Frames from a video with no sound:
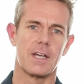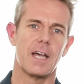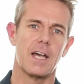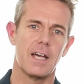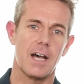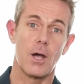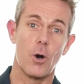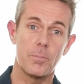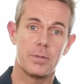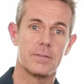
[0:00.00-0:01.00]
I
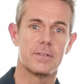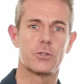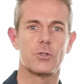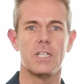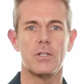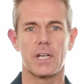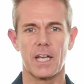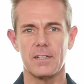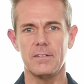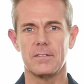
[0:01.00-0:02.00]
hope to see you
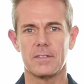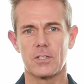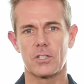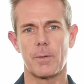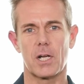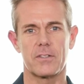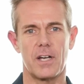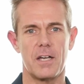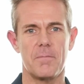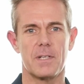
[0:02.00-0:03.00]
again some other
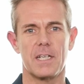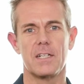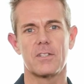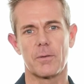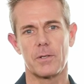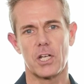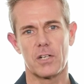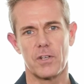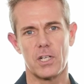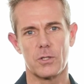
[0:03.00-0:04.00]
time in some of the other
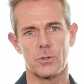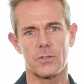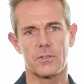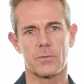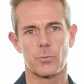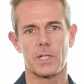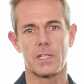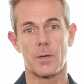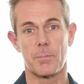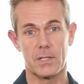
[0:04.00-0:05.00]
videos with
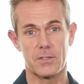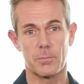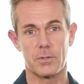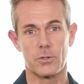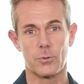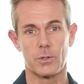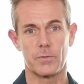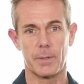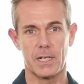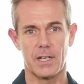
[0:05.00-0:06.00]
best tips and tools
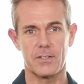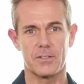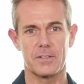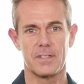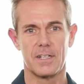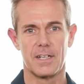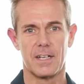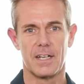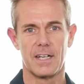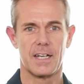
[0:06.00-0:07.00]
from InAction.
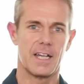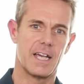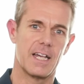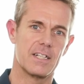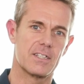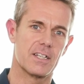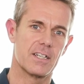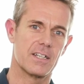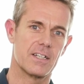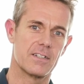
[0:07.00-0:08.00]
And
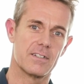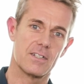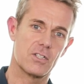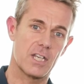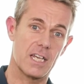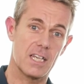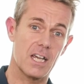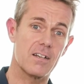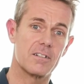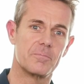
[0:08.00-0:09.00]
take
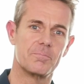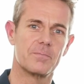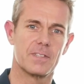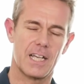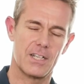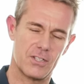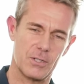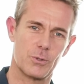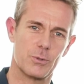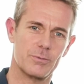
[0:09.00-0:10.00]
care and see
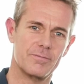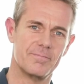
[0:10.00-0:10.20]
you soon.